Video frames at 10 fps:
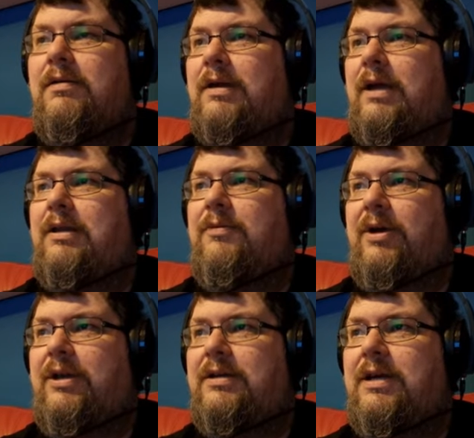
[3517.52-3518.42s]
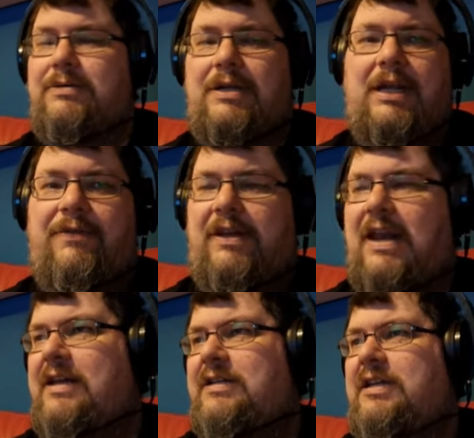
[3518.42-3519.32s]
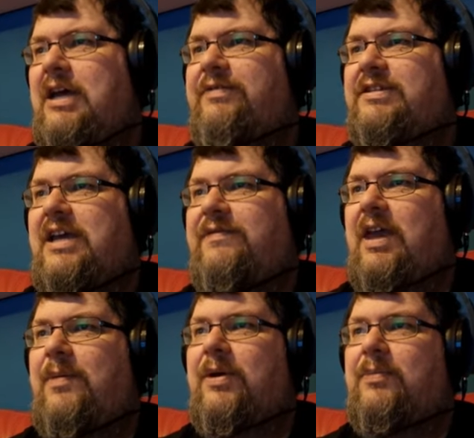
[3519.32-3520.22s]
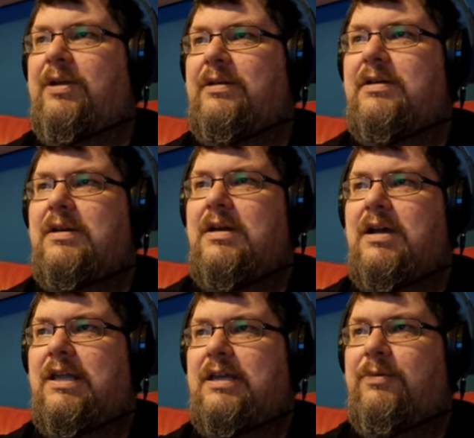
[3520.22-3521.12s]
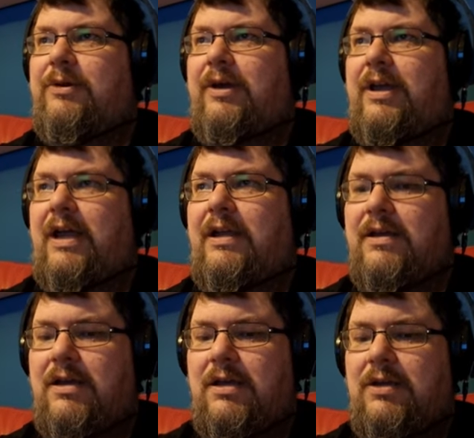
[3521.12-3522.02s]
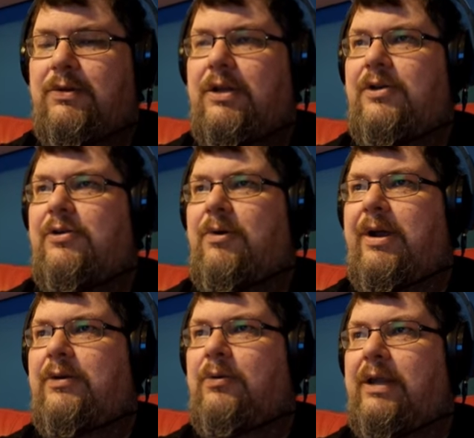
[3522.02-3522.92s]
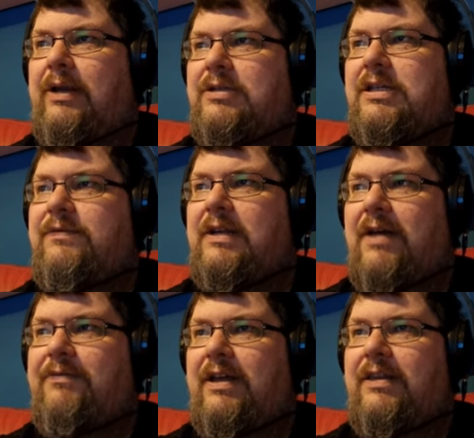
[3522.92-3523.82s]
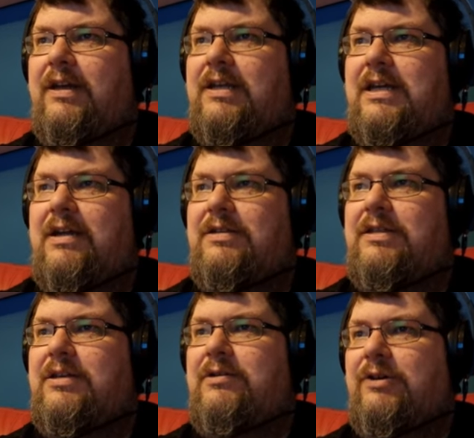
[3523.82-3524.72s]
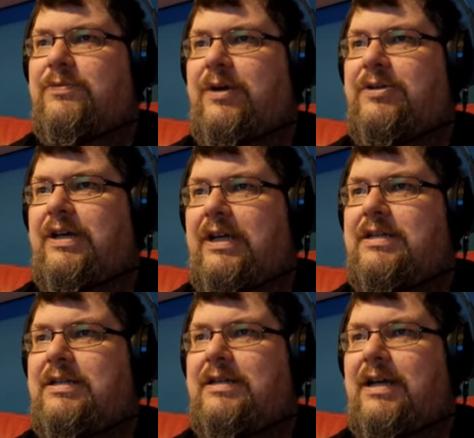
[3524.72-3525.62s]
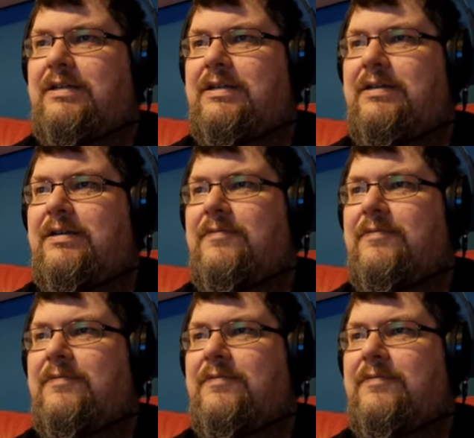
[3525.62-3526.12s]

Okay, never mind. I was going to give the necklace there for safekeeping, but I think we're okay. You're in the new Great Hall. It looks even lovelier than it sounds in the tourist brochure. Yes, it does.